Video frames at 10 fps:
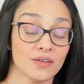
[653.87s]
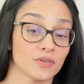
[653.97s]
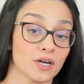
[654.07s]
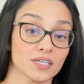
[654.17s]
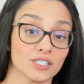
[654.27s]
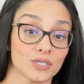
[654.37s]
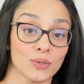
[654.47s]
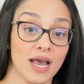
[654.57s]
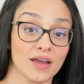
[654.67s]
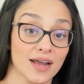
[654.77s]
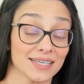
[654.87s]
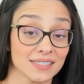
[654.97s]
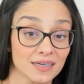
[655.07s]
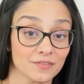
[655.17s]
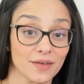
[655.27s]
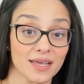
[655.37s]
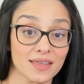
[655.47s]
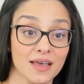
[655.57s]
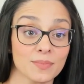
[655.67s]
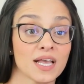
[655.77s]
in regards to how to identify
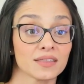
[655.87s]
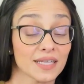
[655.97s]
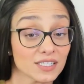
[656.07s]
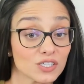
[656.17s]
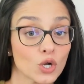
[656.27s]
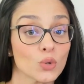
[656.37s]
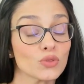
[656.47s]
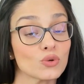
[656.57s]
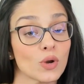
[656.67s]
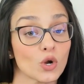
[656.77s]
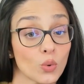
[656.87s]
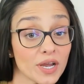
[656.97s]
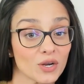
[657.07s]
them. Let's go through a quick